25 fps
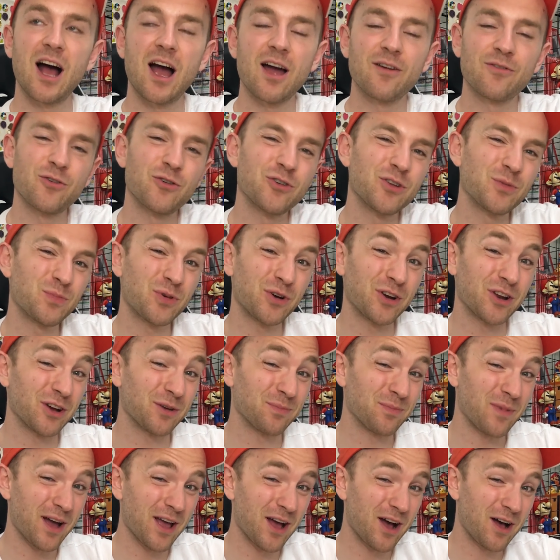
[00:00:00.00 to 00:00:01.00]
I've already put
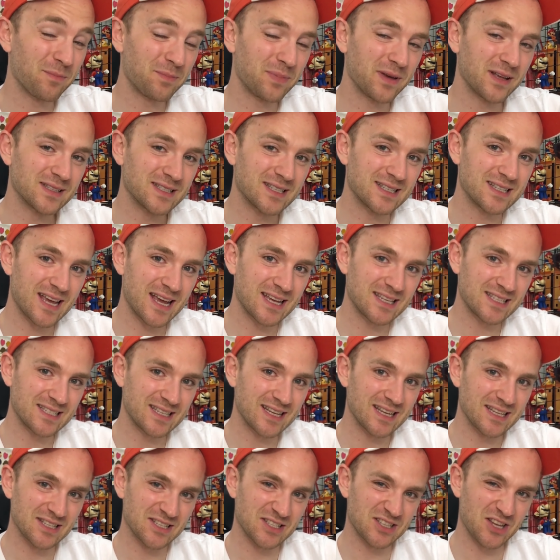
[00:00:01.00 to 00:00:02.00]
it up my armpit to
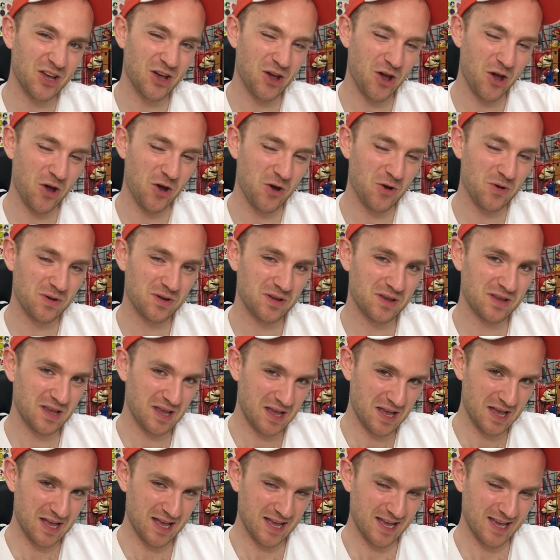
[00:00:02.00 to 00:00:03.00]
test it, so
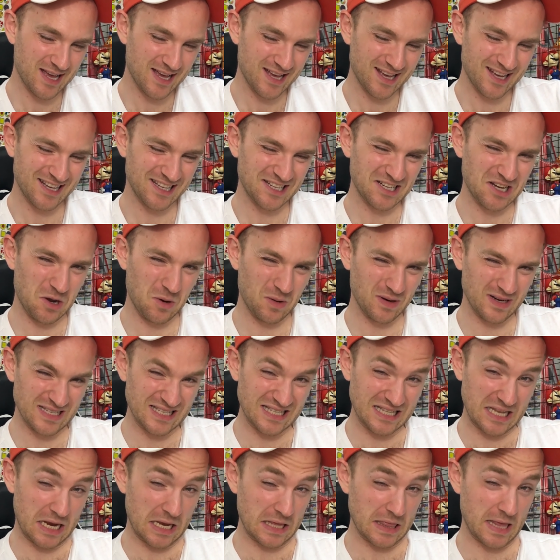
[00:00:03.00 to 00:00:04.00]
I don't want
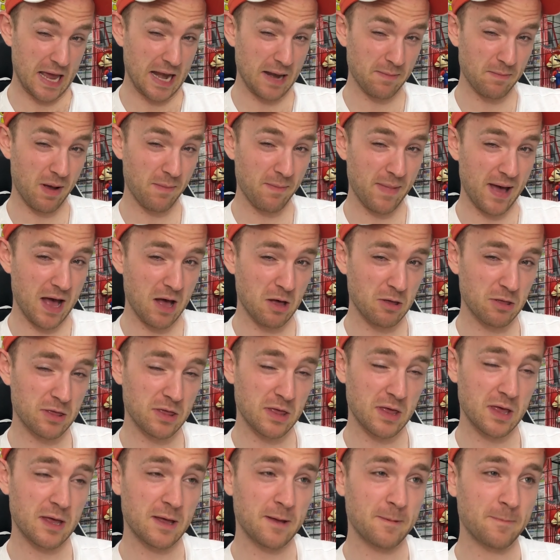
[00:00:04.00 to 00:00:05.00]
to stick that in my
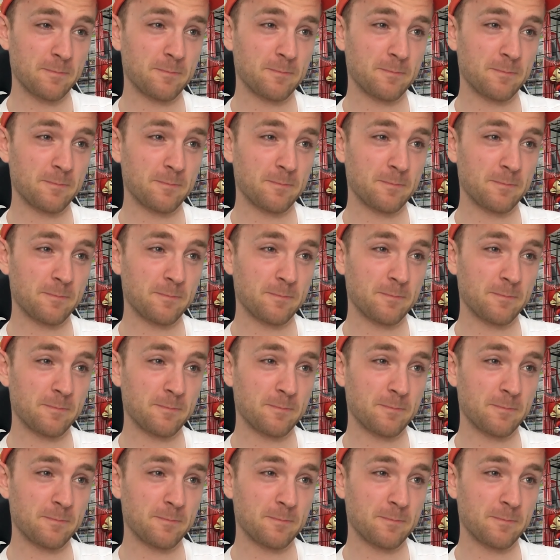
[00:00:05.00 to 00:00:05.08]
mouth.